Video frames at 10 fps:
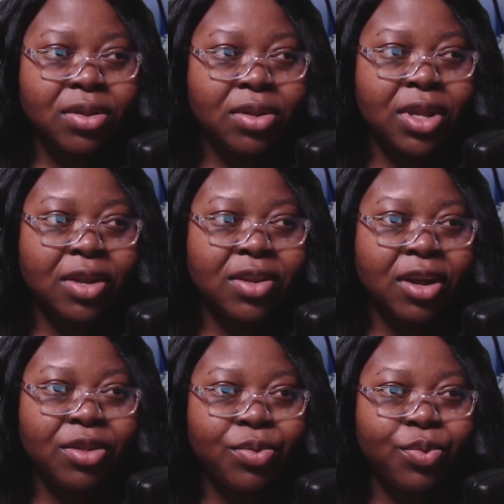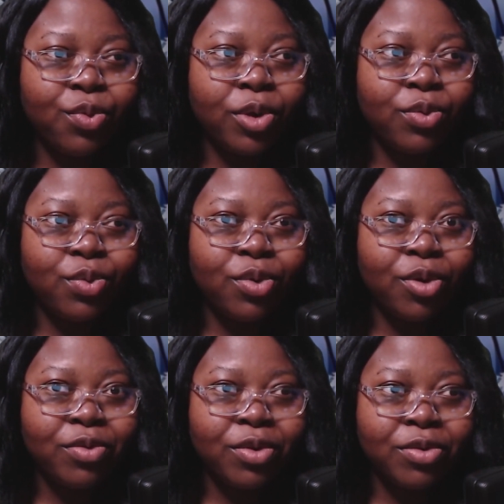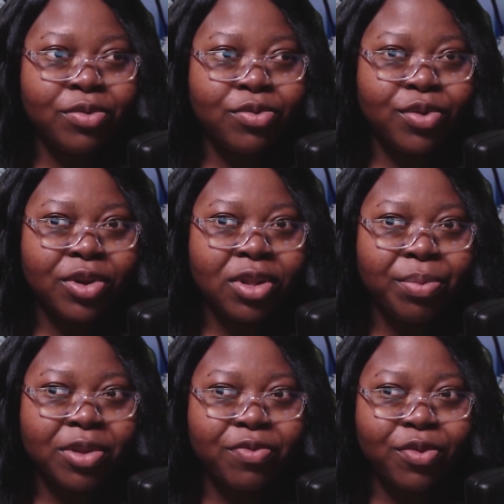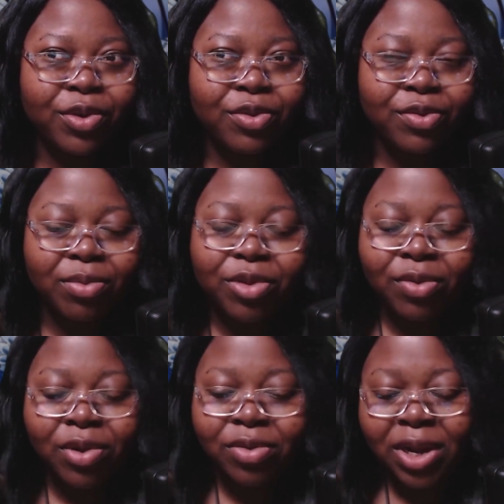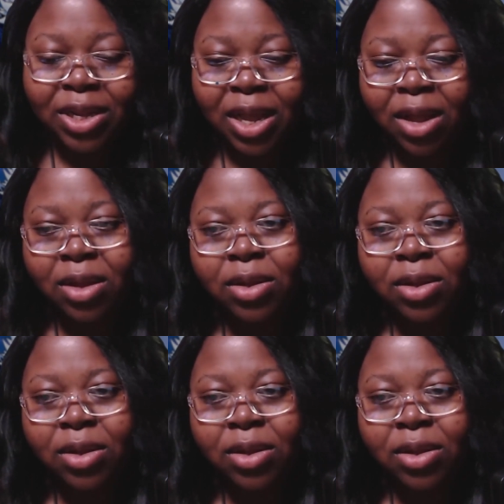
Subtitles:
that's not the great ruler of the Red Tempest Forest or something or other like that.